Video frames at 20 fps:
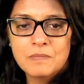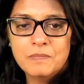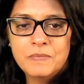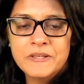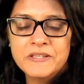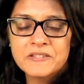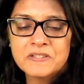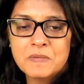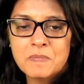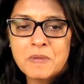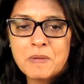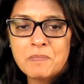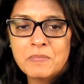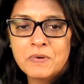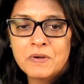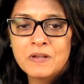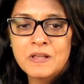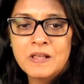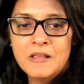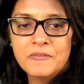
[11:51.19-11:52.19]
Please
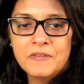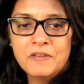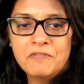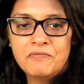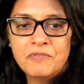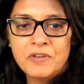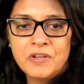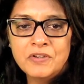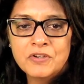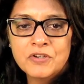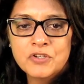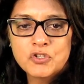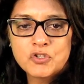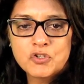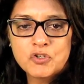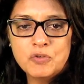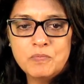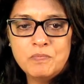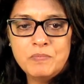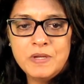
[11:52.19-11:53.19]
remember that fingers
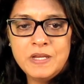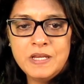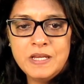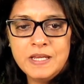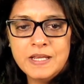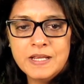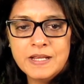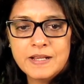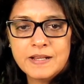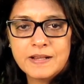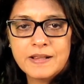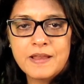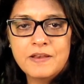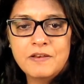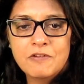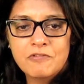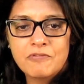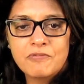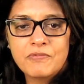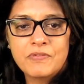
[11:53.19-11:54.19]
should be
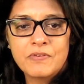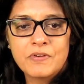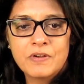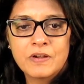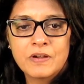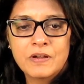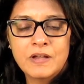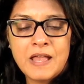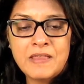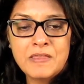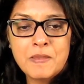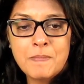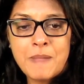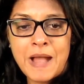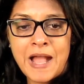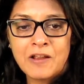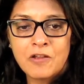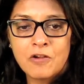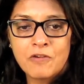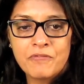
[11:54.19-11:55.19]
kind of at the
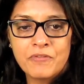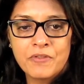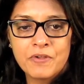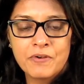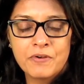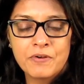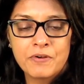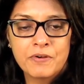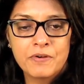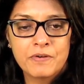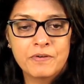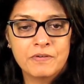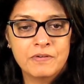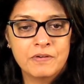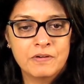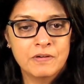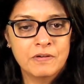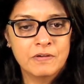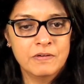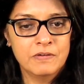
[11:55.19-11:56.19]
back of
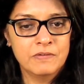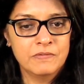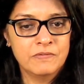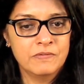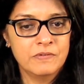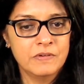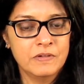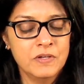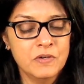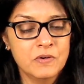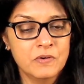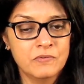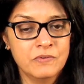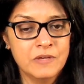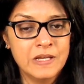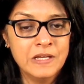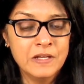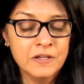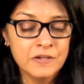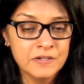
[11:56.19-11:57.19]

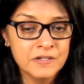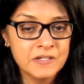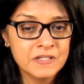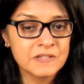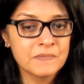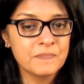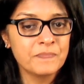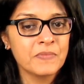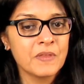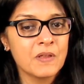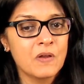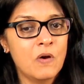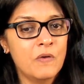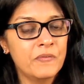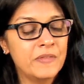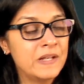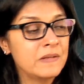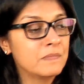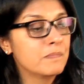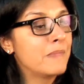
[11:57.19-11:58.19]
the ears
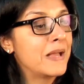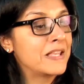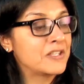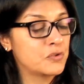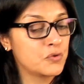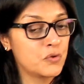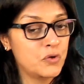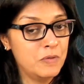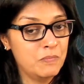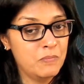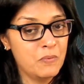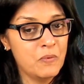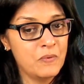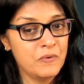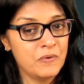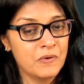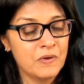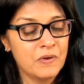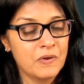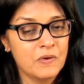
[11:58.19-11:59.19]
on that mastoid
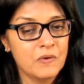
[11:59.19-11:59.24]
bone.